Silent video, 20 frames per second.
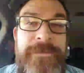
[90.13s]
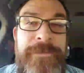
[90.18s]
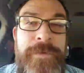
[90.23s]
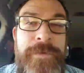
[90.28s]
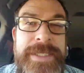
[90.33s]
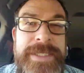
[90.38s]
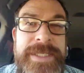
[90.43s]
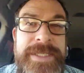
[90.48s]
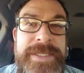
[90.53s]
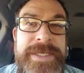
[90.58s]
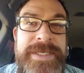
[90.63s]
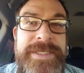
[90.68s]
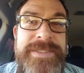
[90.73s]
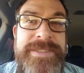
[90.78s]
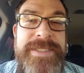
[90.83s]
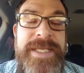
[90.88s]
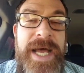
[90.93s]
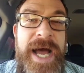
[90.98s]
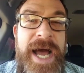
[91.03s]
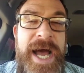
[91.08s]
I get into
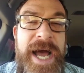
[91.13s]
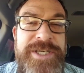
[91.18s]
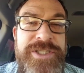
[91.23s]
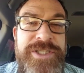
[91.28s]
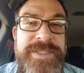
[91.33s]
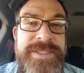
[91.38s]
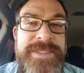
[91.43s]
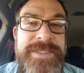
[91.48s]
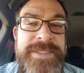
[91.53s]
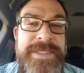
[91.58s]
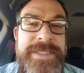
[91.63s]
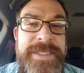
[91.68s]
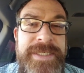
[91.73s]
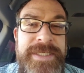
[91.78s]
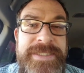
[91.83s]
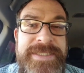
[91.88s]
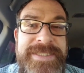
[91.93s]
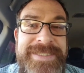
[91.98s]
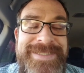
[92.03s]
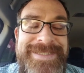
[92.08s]
this, I just
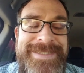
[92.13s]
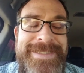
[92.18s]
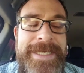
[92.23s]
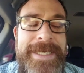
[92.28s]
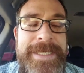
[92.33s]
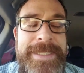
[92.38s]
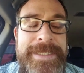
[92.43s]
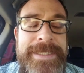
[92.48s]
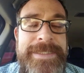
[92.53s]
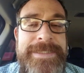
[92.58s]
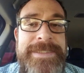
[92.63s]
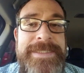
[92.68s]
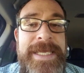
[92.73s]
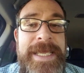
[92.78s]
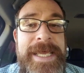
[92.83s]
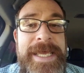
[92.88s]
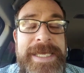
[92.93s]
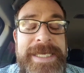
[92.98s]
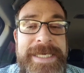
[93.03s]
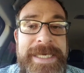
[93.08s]
need to say this.
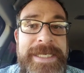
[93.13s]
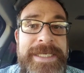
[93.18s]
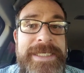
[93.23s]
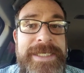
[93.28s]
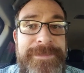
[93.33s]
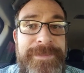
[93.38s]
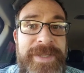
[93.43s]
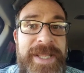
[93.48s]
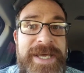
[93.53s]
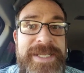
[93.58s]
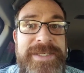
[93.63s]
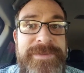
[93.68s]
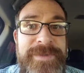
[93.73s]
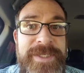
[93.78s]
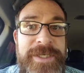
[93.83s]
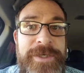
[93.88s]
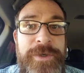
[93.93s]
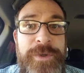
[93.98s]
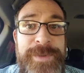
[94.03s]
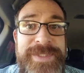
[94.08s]
Getting a Platinum
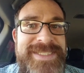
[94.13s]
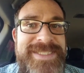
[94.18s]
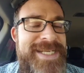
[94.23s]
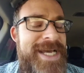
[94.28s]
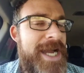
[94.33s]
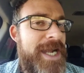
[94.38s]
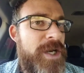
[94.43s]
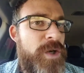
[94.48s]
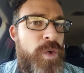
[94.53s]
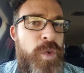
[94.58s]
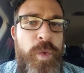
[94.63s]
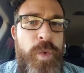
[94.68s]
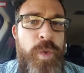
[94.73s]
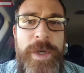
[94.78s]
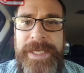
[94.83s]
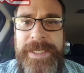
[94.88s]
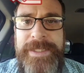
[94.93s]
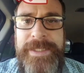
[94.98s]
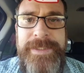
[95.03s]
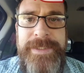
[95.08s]
Hero is not
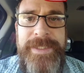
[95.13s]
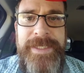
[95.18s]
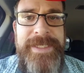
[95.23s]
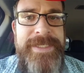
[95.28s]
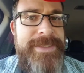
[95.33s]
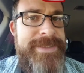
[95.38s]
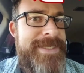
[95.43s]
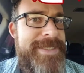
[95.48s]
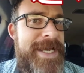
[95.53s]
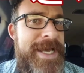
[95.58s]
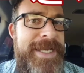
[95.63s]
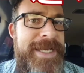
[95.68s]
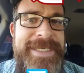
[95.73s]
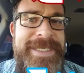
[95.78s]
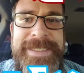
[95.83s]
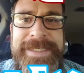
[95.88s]
quick. It is not